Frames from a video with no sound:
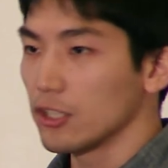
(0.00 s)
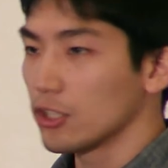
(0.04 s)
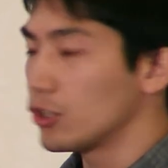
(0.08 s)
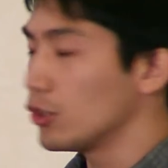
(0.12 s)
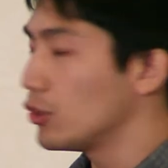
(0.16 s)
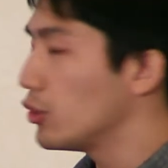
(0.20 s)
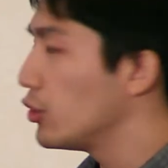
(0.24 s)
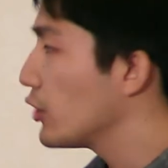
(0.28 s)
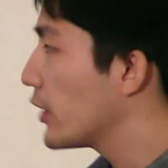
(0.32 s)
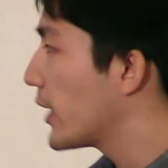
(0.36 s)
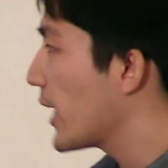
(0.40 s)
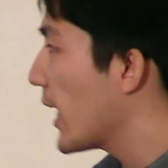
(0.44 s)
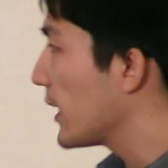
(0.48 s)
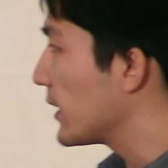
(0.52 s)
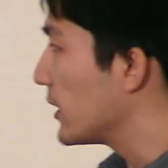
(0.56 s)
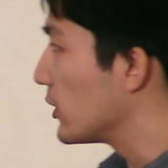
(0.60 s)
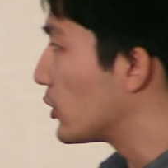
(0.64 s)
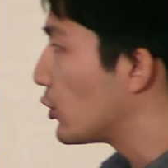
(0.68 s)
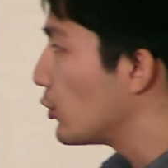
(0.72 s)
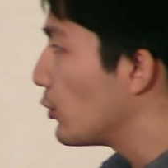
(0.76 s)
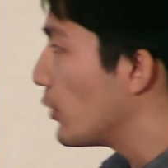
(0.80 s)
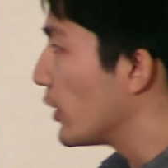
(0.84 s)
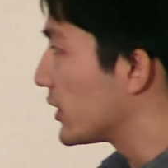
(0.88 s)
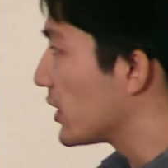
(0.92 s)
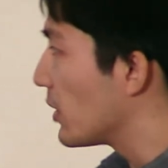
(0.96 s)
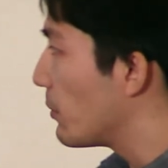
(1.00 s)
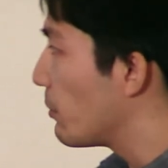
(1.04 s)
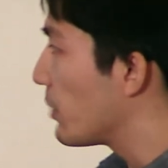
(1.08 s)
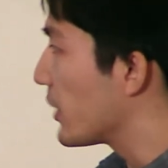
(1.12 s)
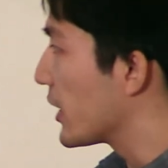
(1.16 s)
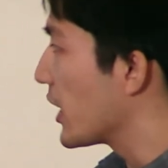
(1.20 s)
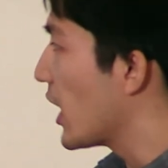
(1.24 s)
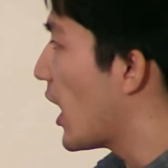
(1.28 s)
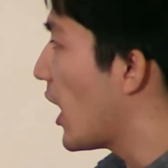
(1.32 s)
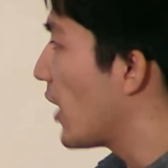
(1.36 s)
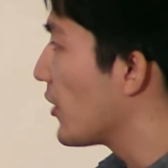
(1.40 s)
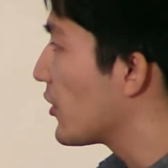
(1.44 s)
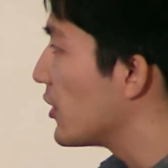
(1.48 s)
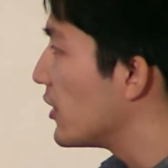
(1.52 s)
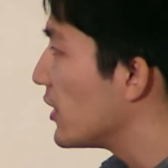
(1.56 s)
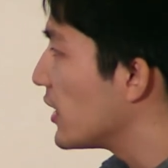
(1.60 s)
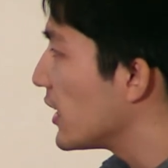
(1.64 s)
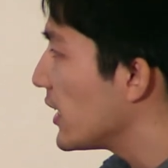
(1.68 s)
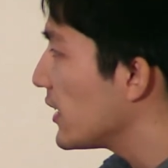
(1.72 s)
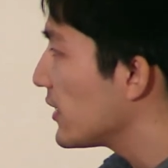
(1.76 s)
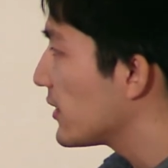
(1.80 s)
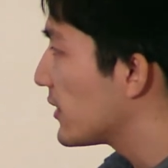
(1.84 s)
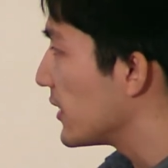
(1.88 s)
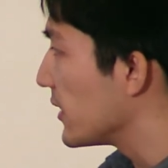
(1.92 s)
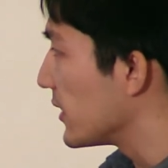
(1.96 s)
to look at the two assembly
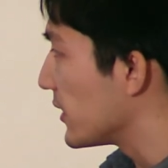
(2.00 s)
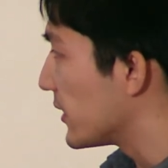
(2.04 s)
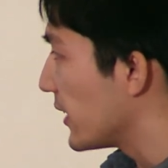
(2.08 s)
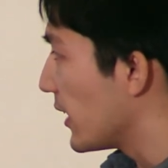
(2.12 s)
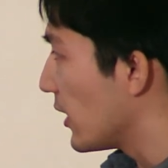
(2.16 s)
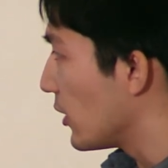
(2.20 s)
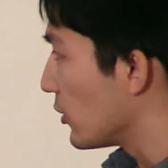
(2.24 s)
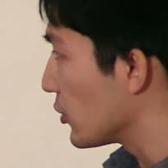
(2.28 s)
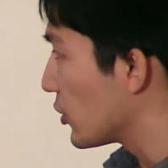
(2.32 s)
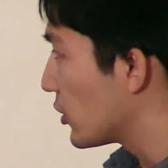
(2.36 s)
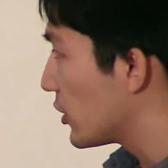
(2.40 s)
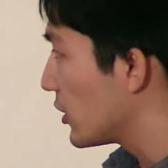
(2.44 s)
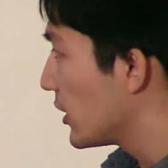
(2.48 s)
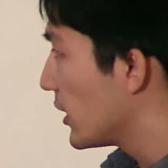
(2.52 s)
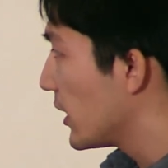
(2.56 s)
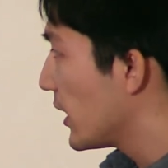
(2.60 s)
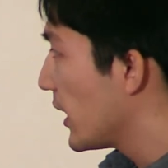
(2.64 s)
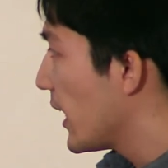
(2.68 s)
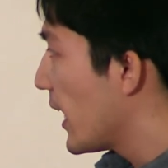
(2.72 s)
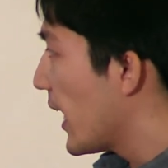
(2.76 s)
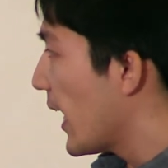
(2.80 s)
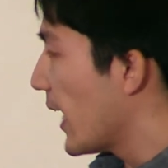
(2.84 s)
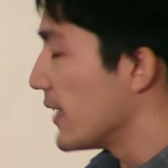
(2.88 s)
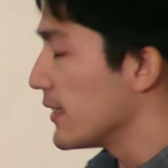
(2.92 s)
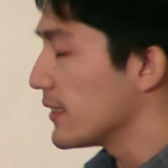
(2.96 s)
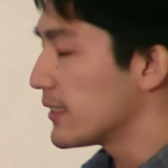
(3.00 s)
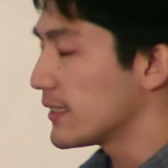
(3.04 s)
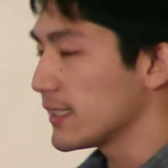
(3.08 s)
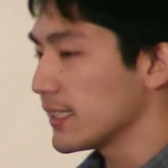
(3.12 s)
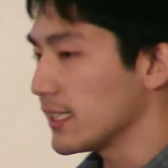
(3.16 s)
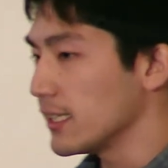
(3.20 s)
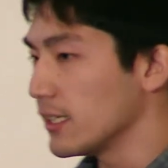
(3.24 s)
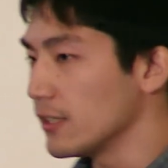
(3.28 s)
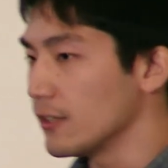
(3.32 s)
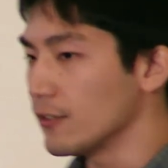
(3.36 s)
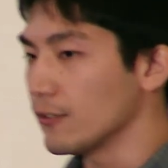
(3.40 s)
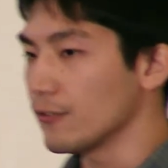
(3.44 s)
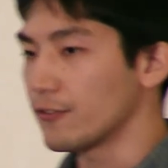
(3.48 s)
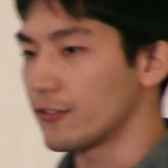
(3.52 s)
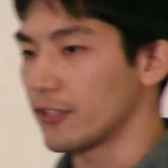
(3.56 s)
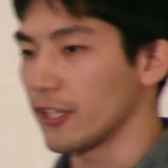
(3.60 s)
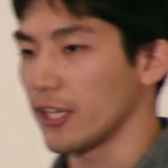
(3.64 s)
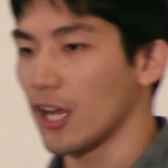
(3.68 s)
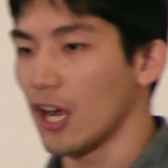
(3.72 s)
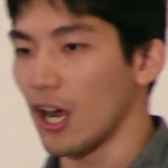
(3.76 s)
underneath the cells and see if they